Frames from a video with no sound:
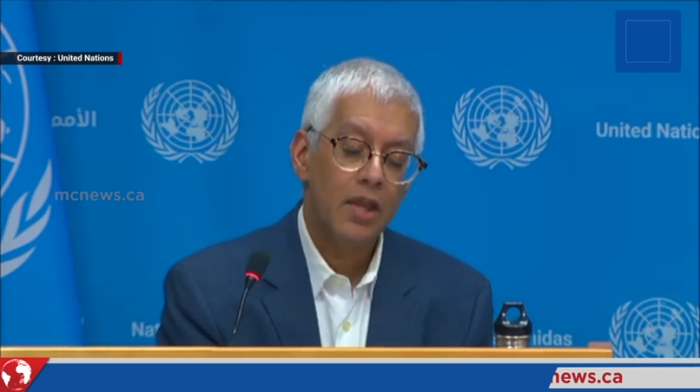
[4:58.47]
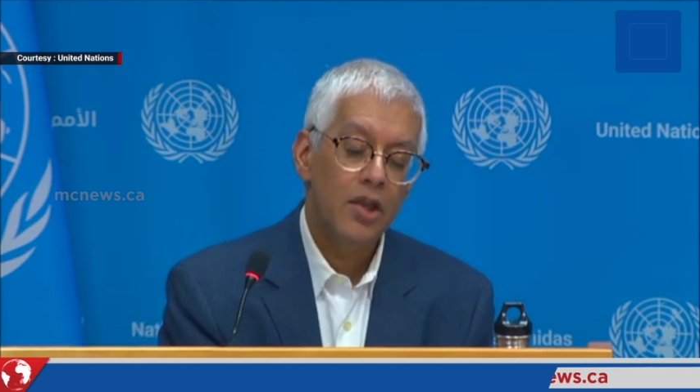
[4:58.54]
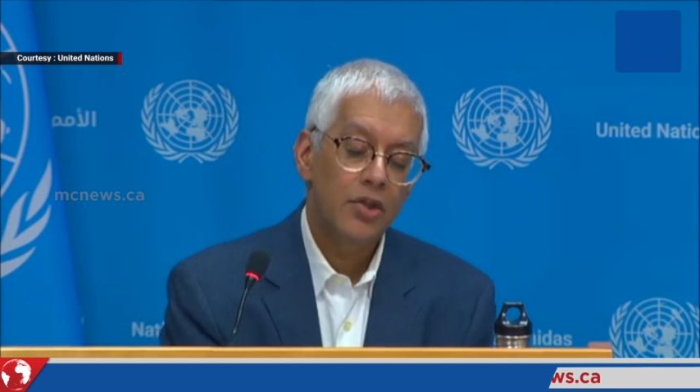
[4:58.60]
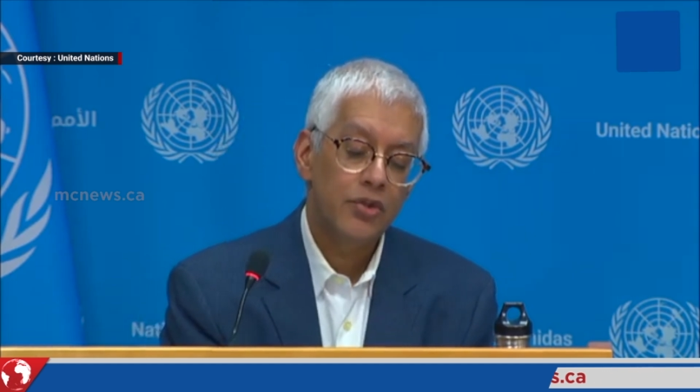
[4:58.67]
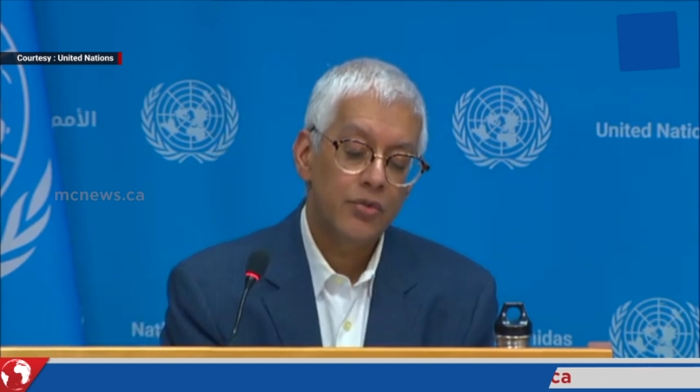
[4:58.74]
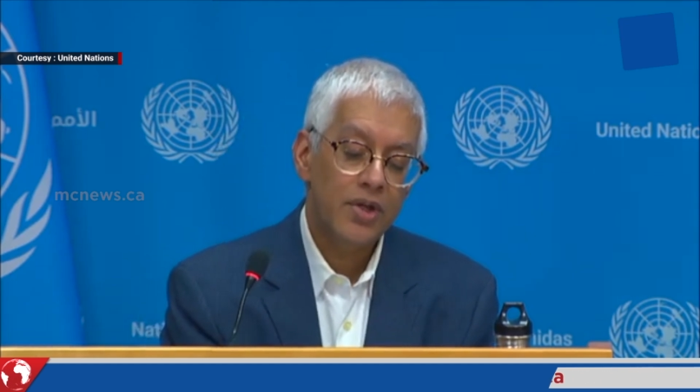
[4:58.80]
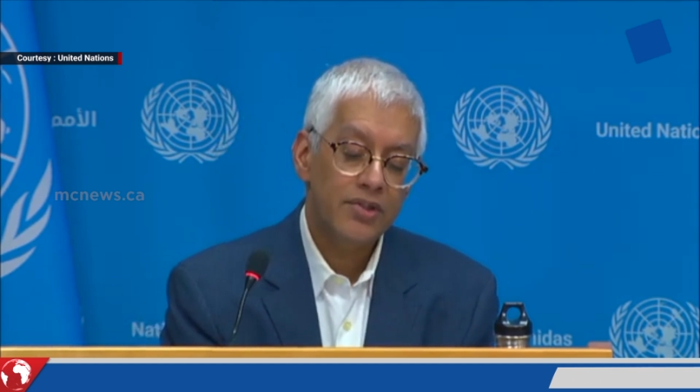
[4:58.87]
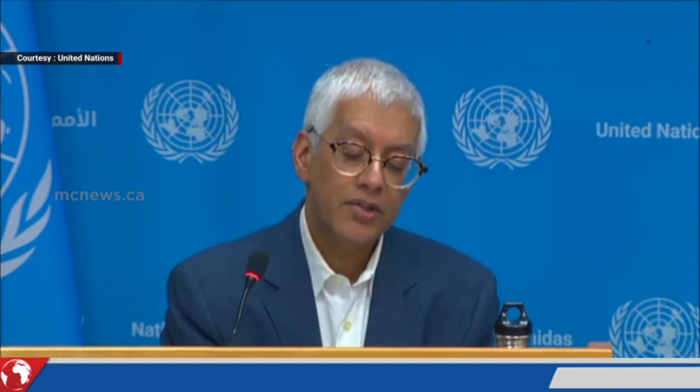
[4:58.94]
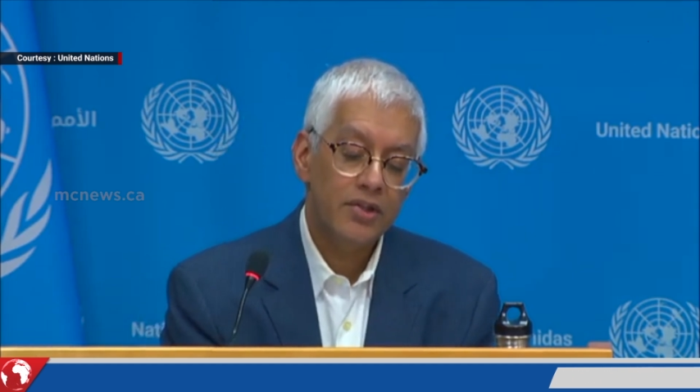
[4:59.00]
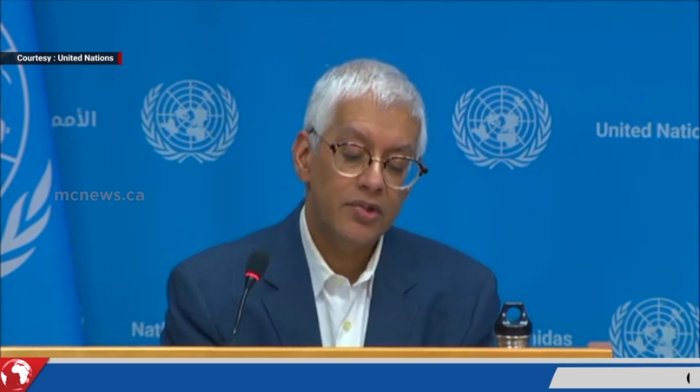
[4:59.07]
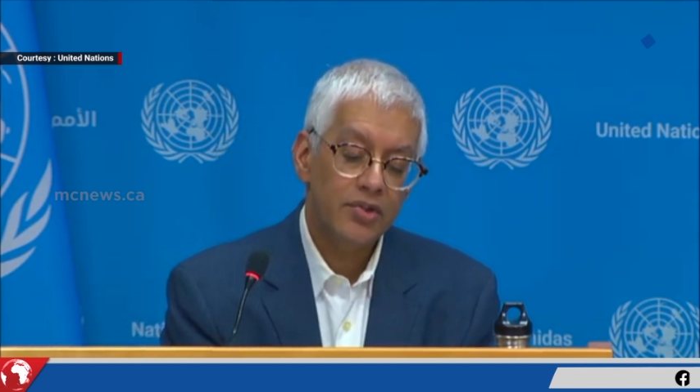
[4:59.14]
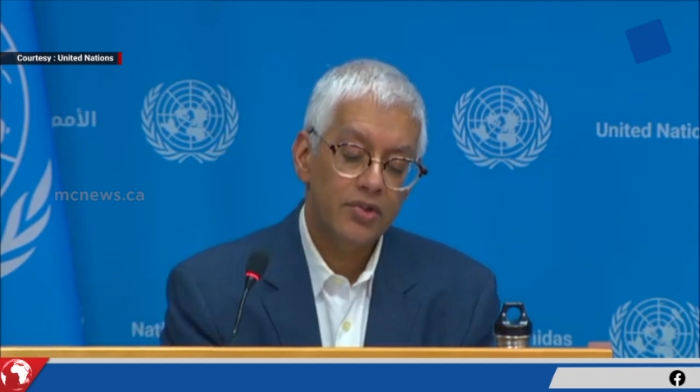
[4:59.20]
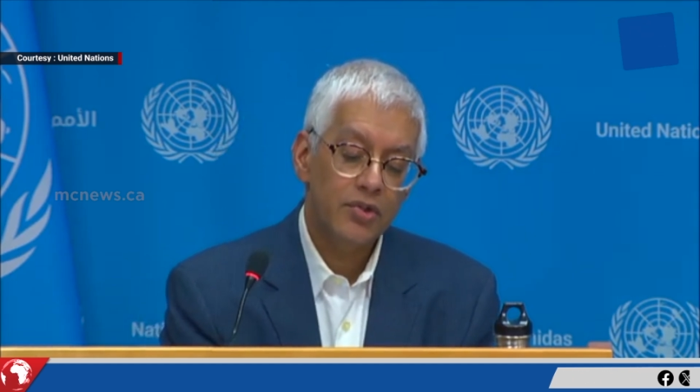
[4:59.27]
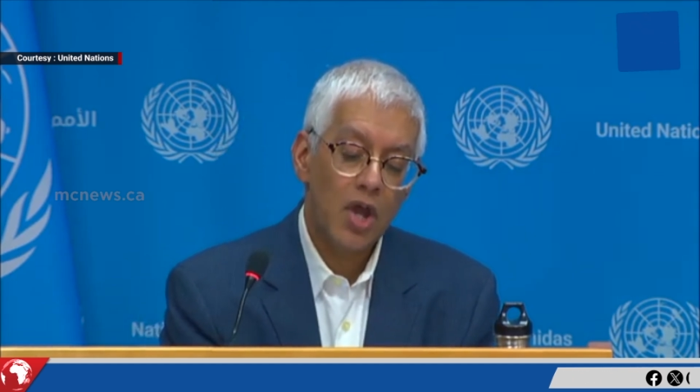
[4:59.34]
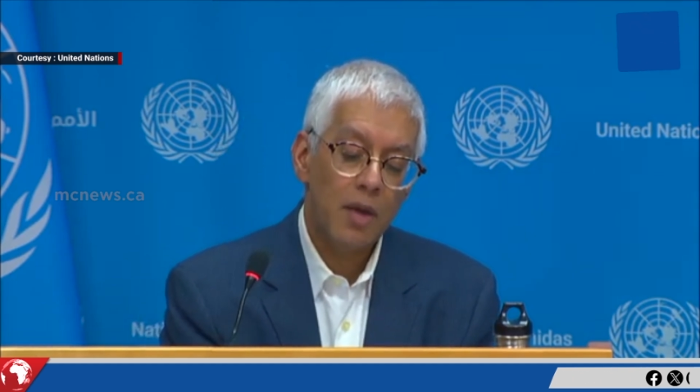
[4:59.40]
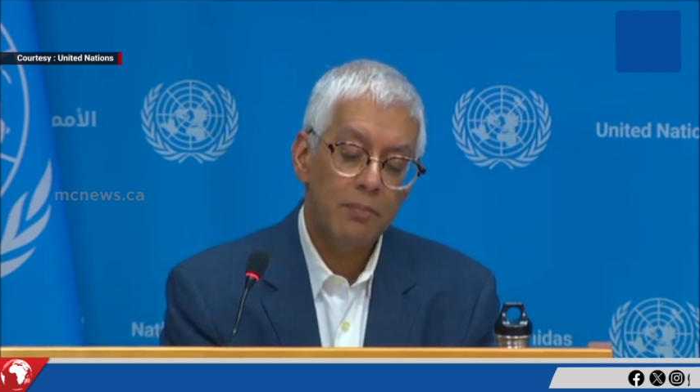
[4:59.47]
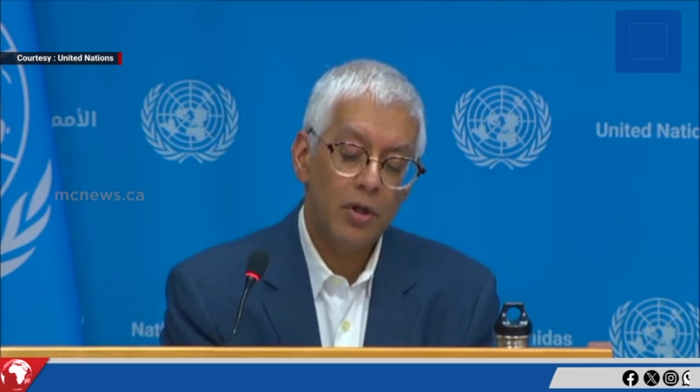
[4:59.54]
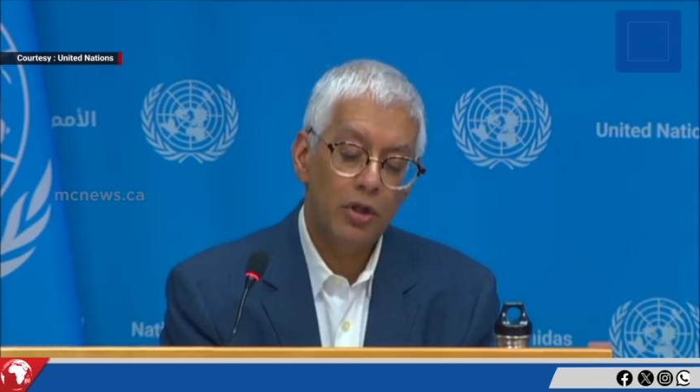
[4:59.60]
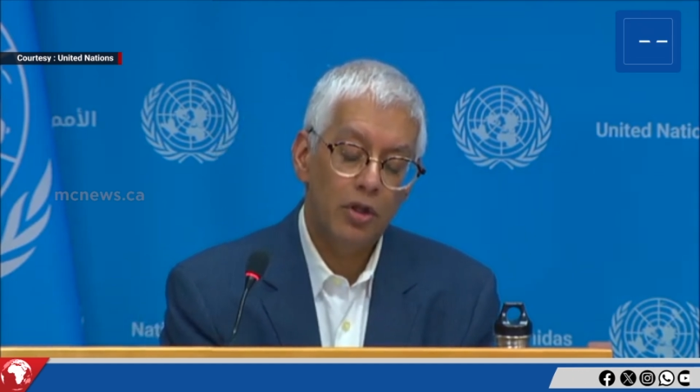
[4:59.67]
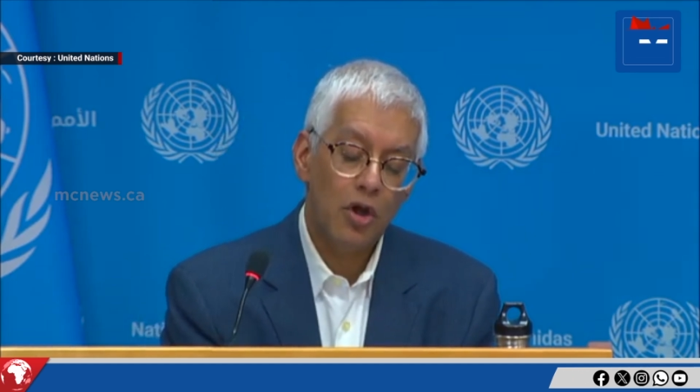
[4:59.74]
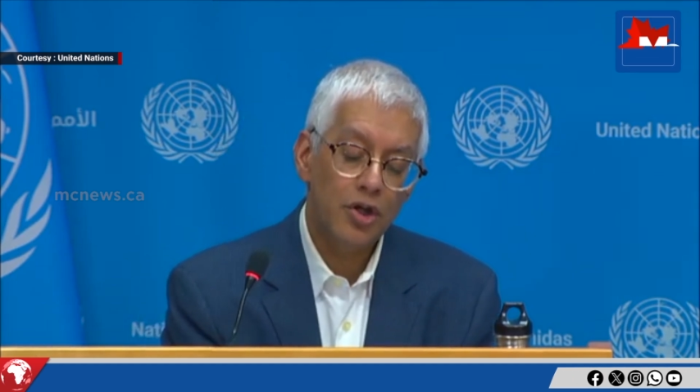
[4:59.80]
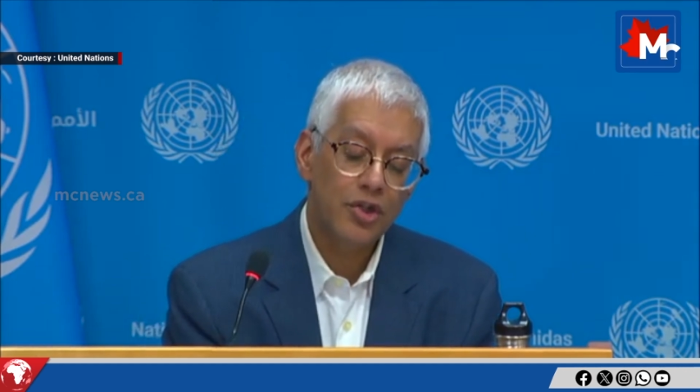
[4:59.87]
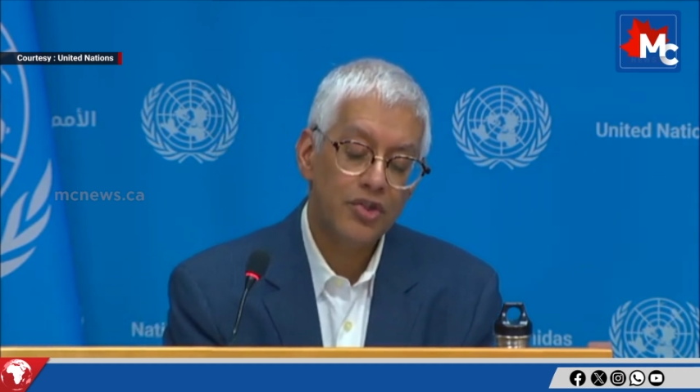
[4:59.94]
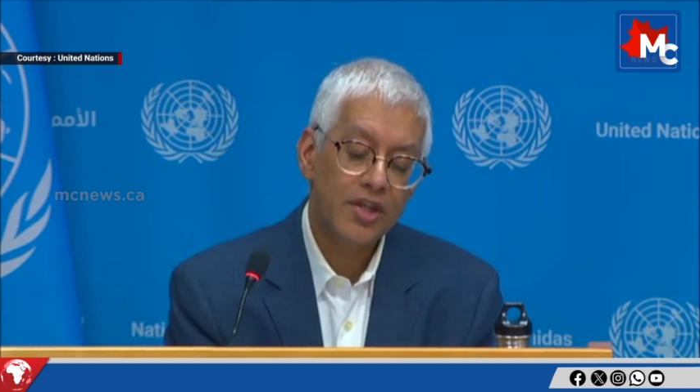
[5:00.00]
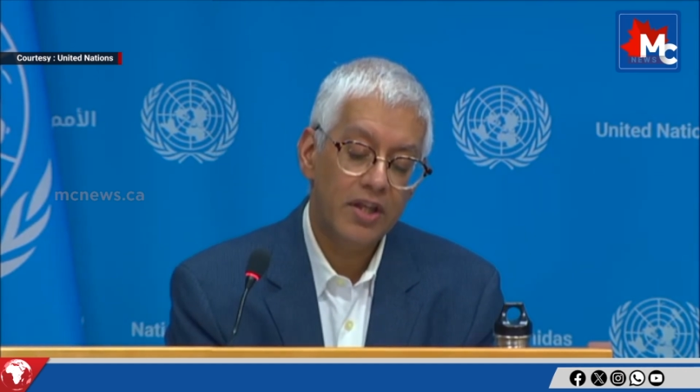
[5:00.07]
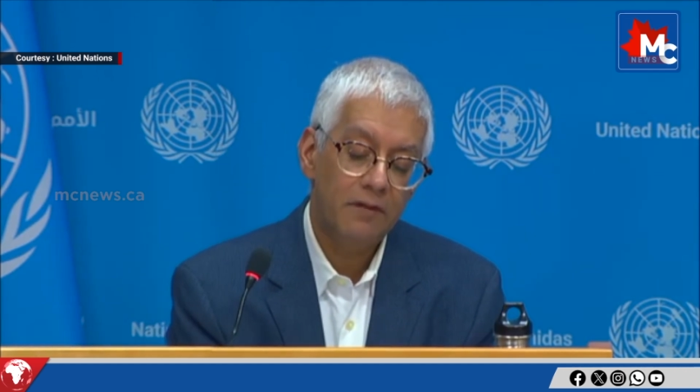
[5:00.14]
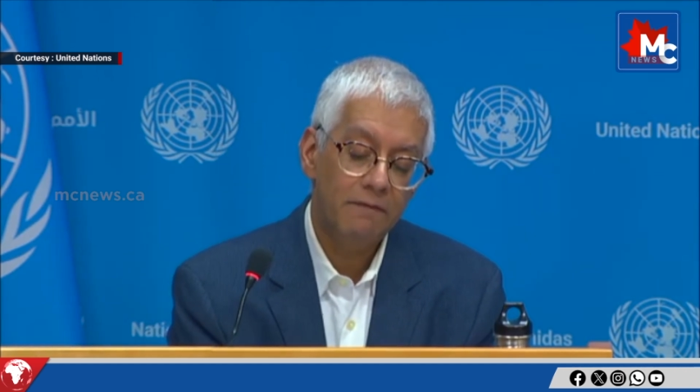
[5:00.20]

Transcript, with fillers: stressed that to stop a large scale